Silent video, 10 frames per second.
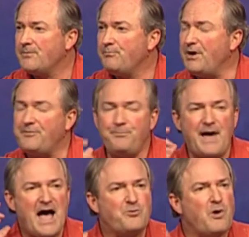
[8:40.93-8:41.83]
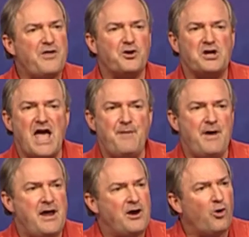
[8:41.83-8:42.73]
But bad weather came
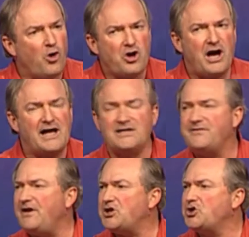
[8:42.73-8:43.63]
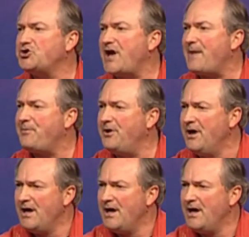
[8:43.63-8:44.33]
in and all kinds of issues happened